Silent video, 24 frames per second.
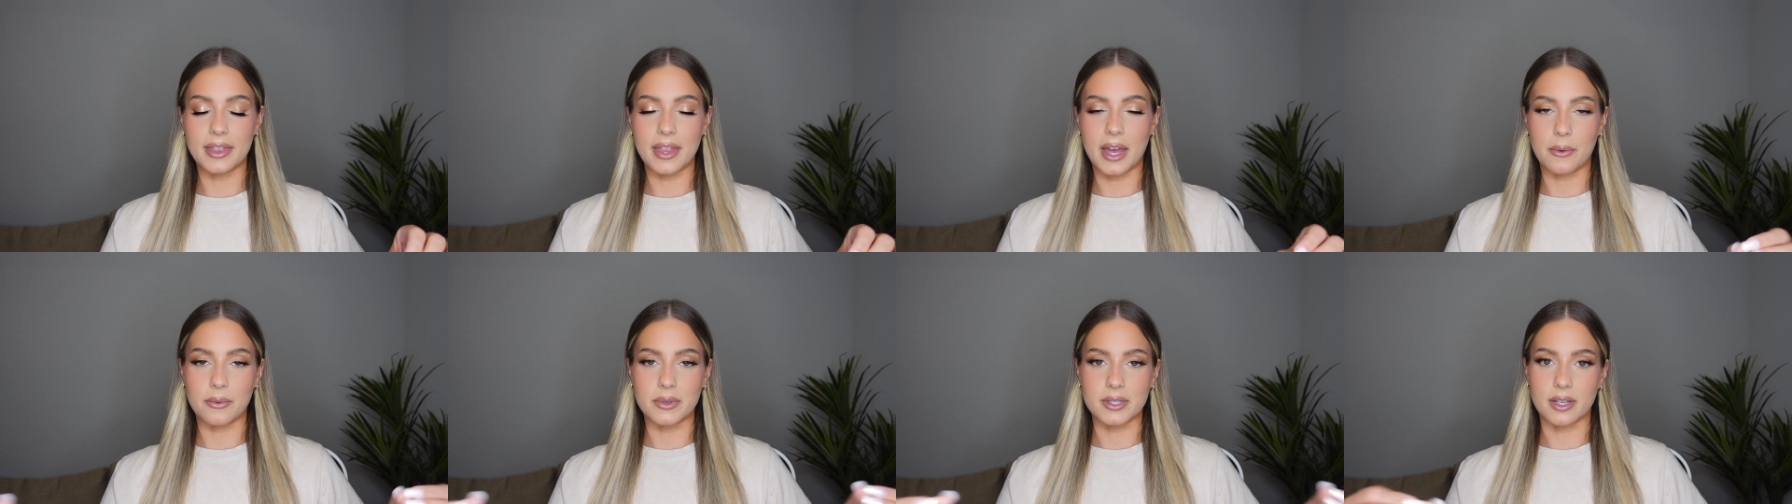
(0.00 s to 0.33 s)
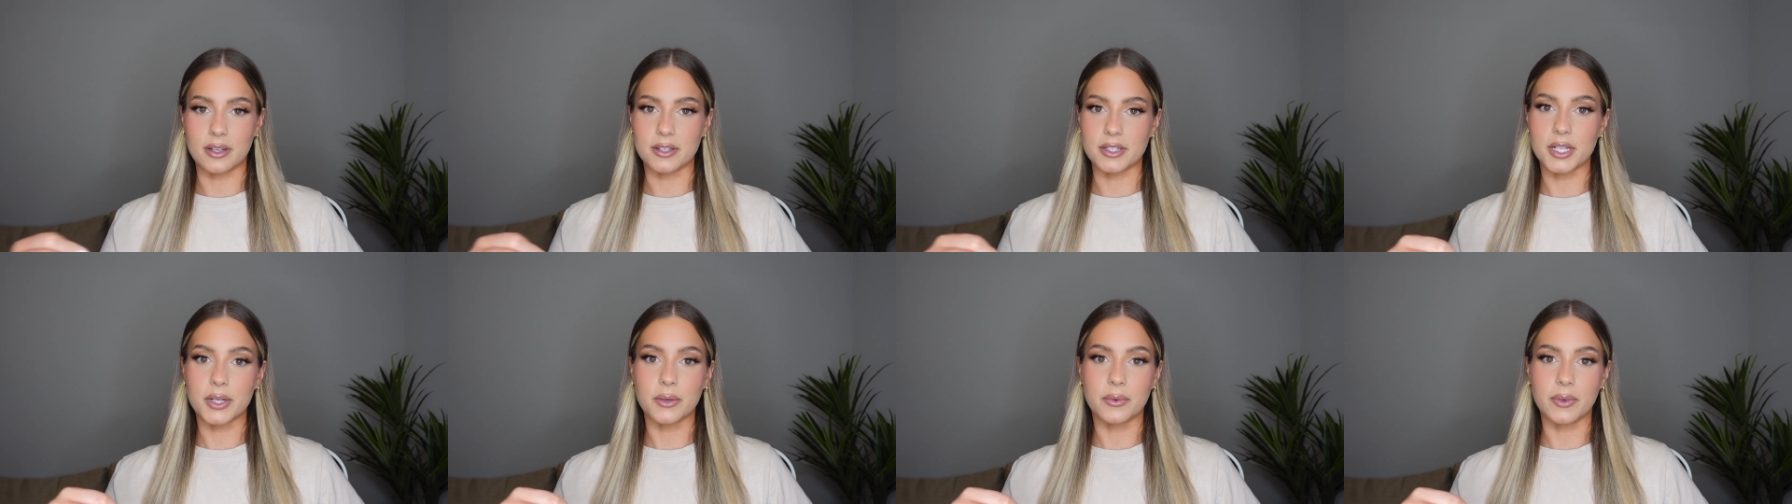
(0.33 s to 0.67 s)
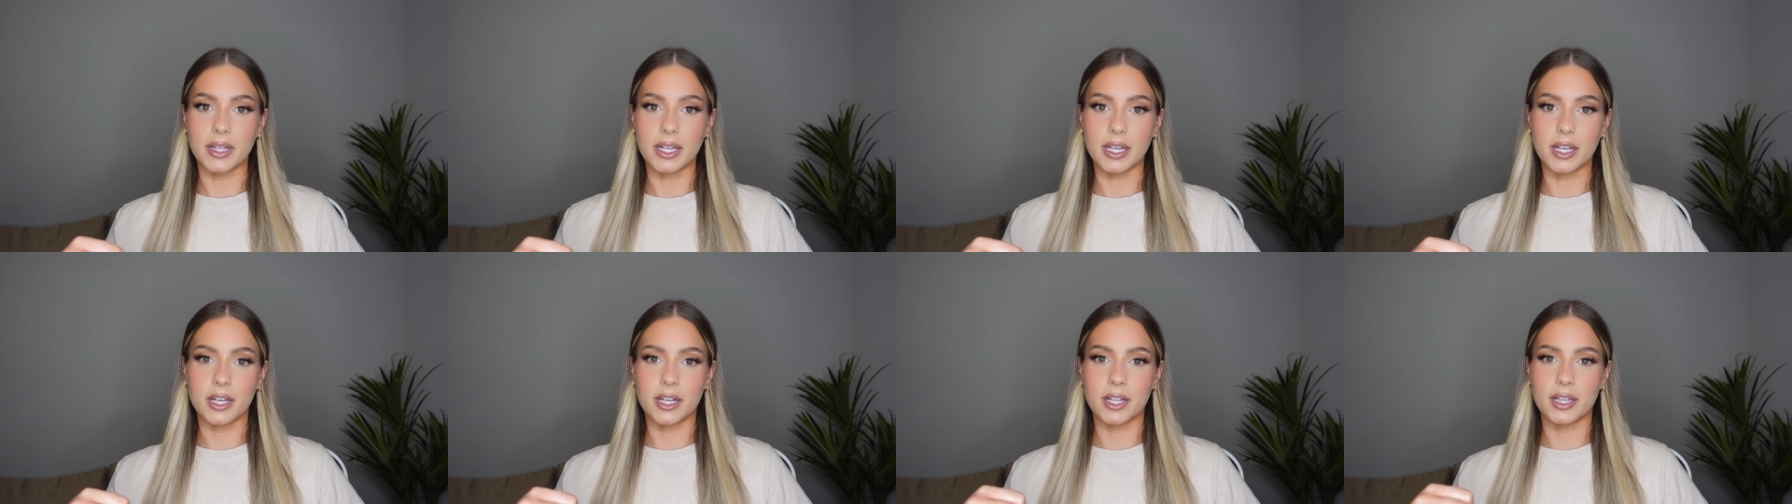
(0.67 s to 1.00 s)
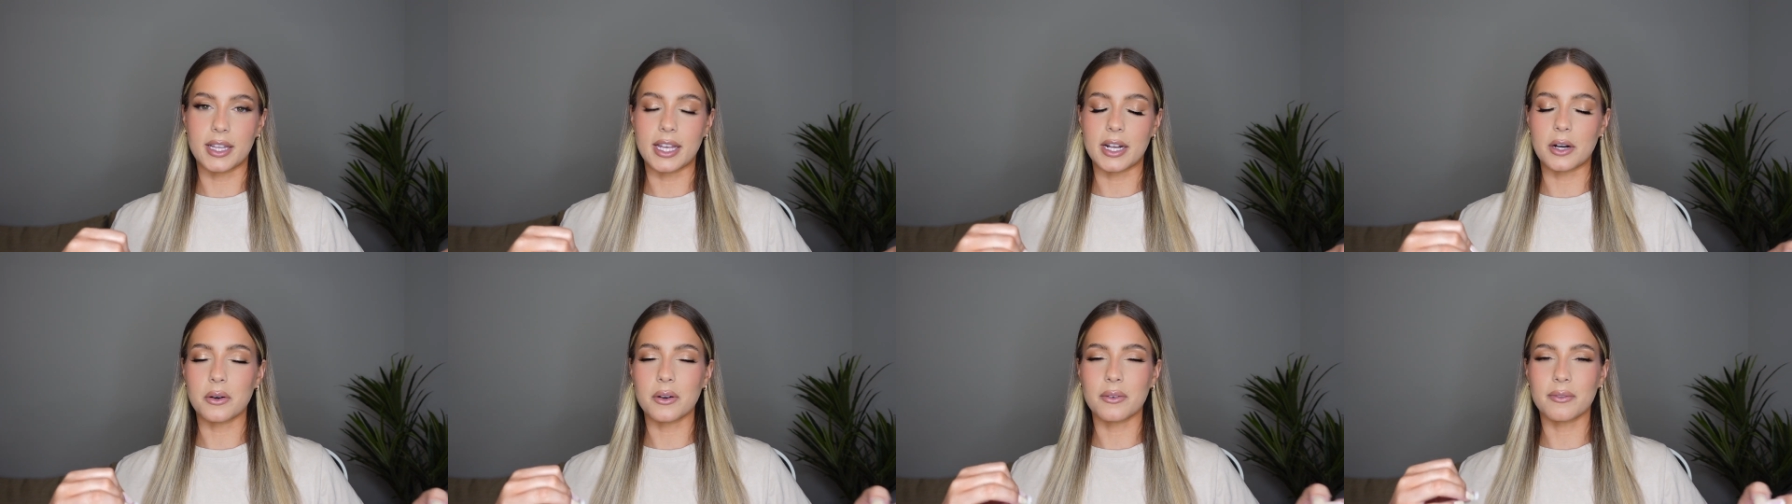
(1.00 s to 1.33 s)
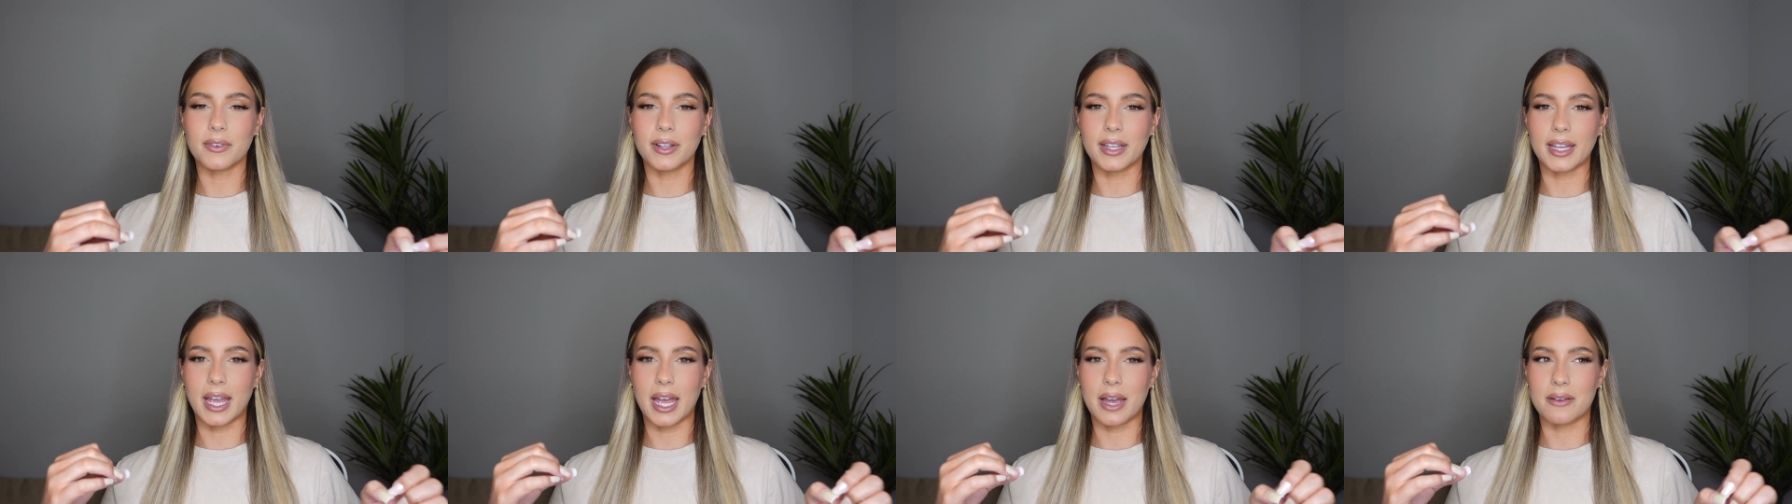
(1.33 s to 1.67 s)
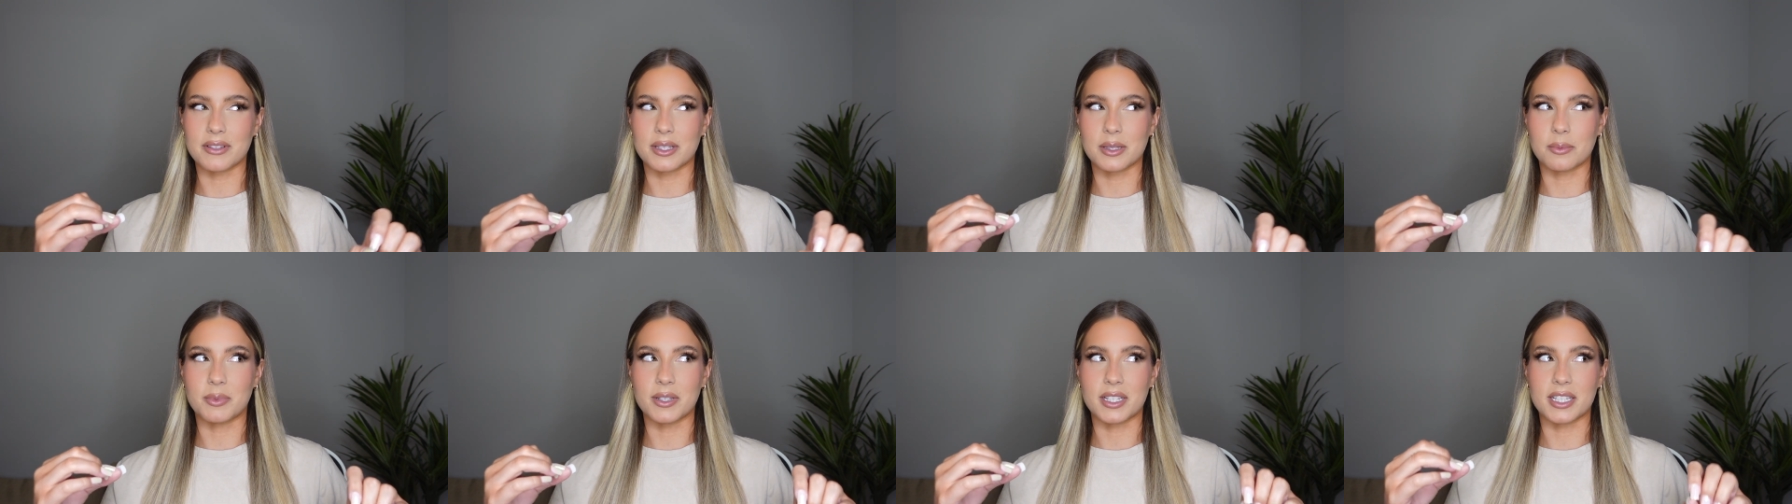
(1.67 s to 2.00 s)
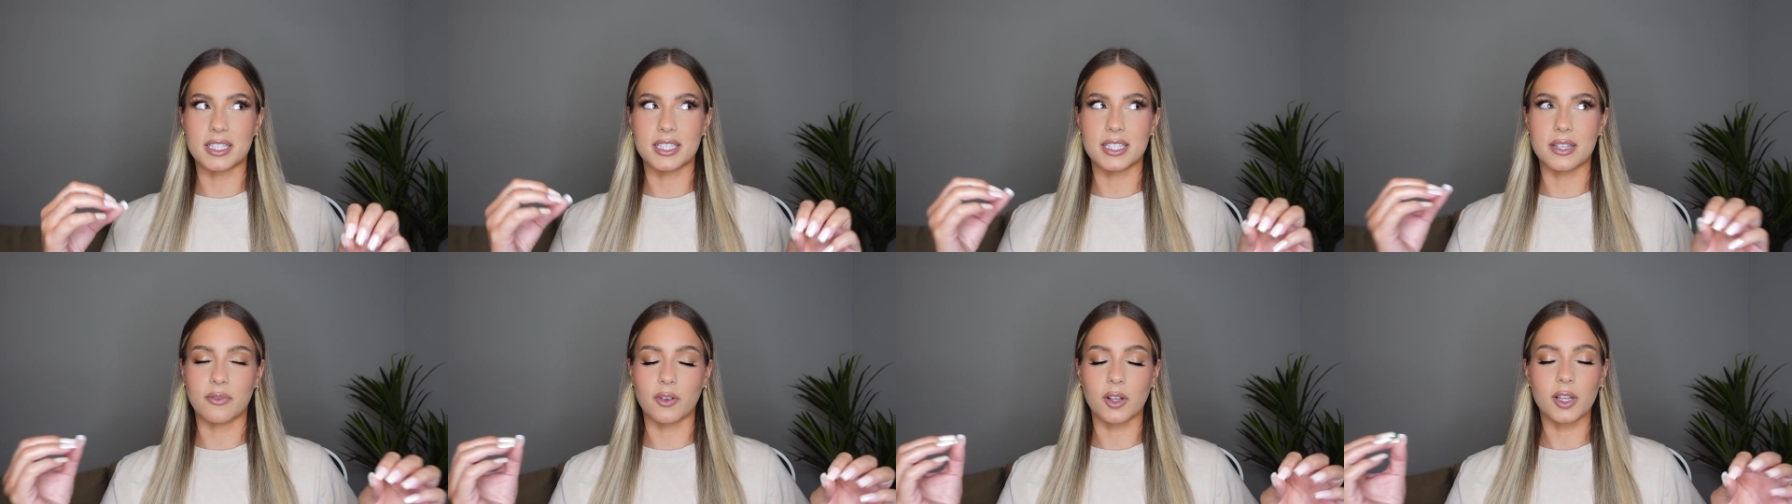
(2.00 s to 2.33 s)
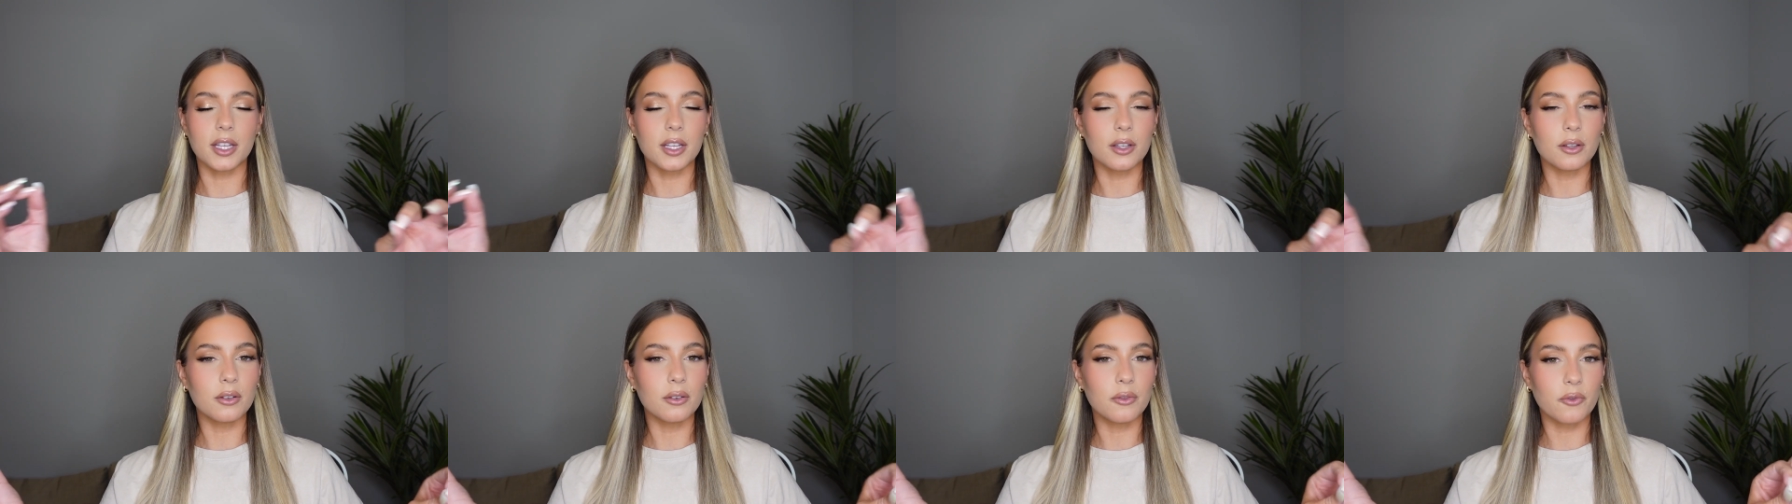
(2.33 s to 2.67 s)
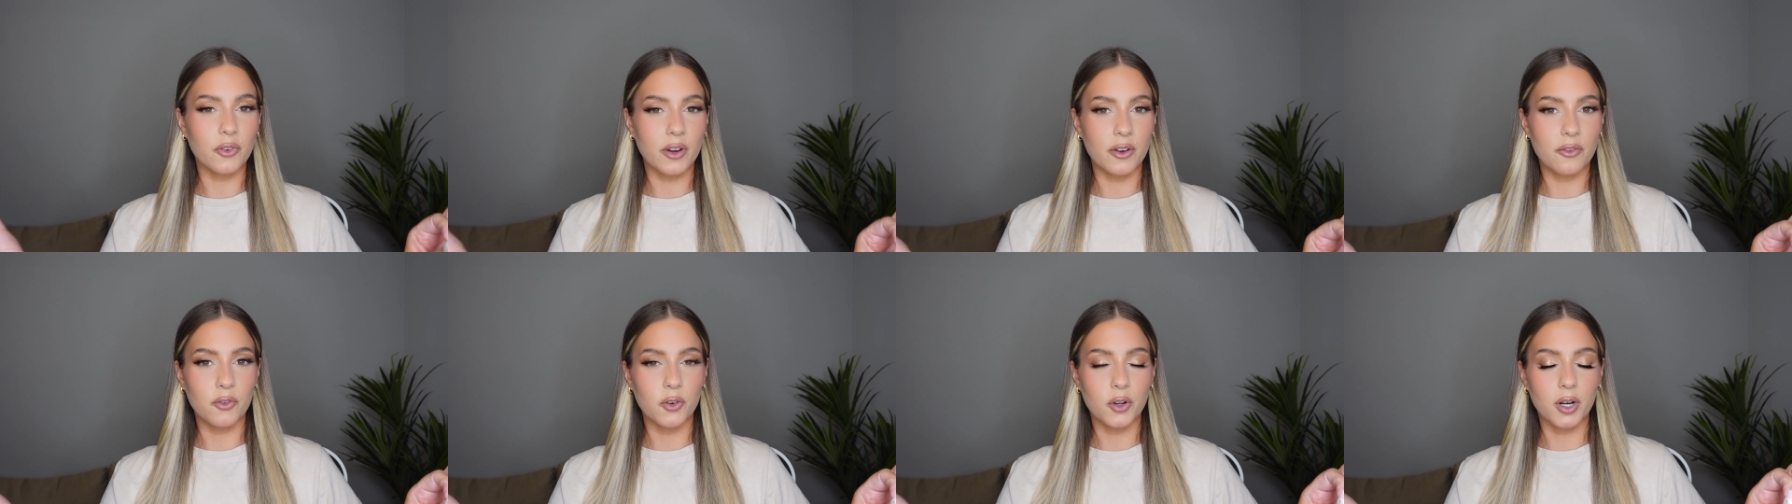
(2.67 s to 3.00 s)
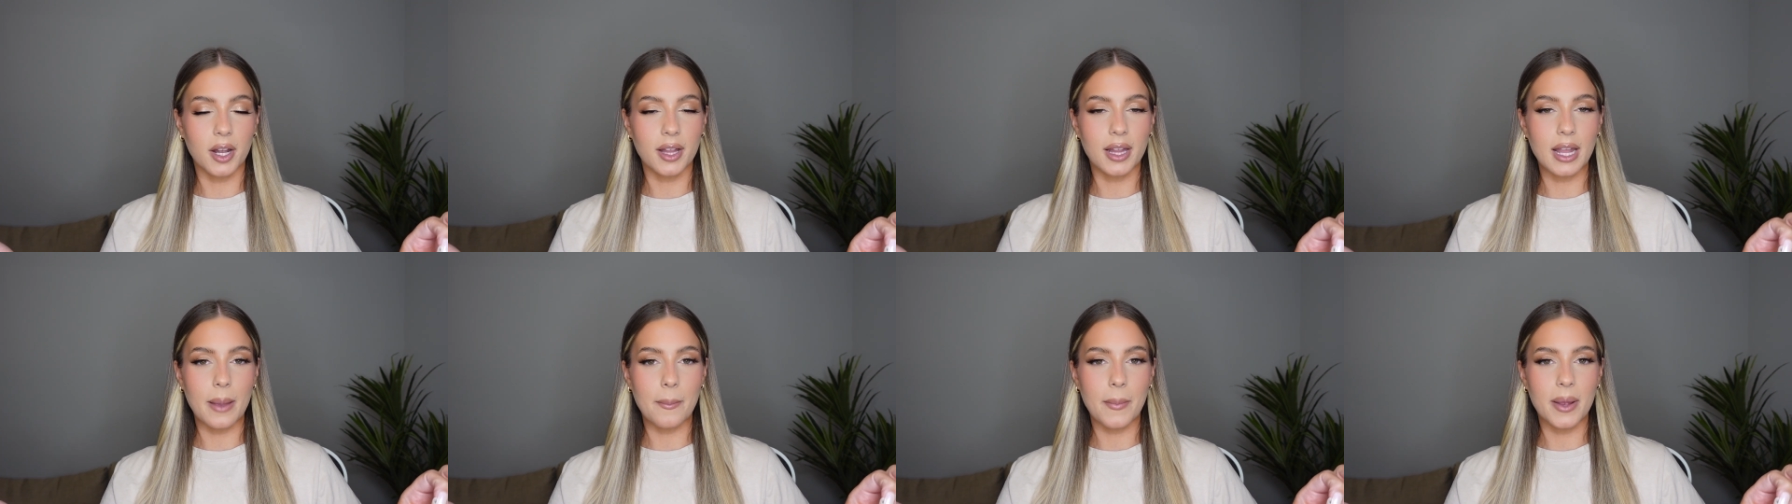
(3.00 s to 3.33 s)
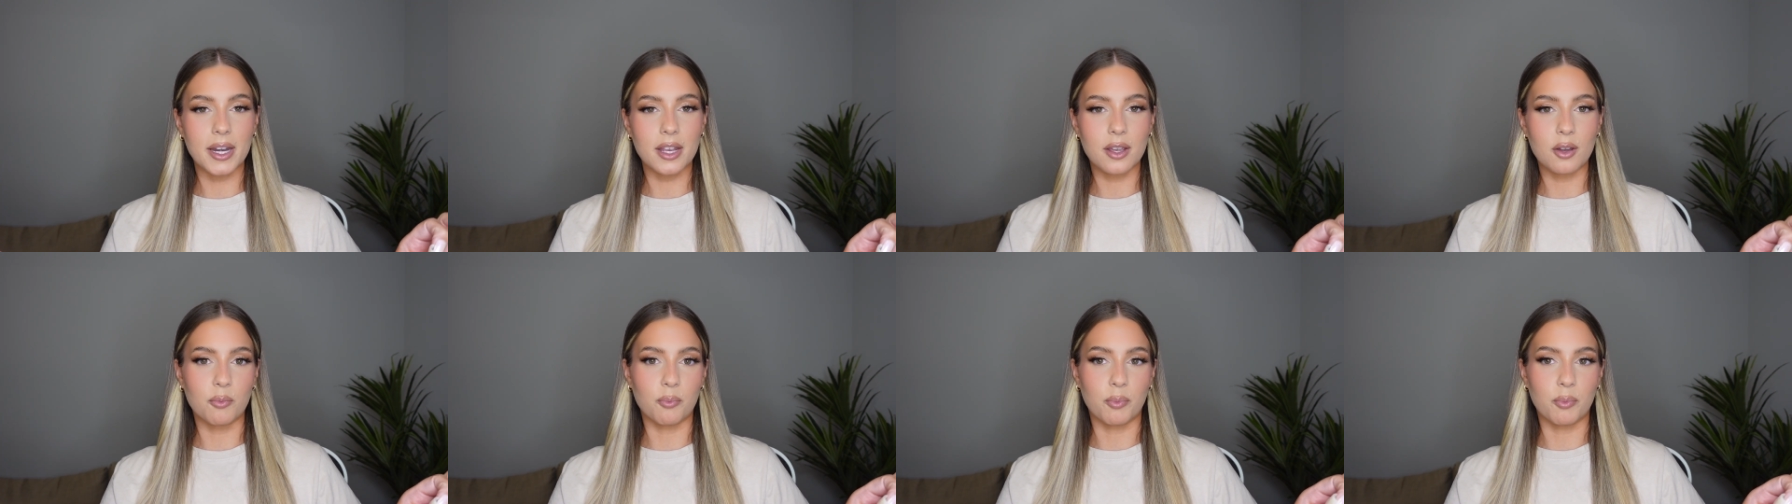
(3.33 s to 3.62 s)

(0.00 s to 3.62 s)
That was also really good. They don't really have specifically gluten-free food on that menu,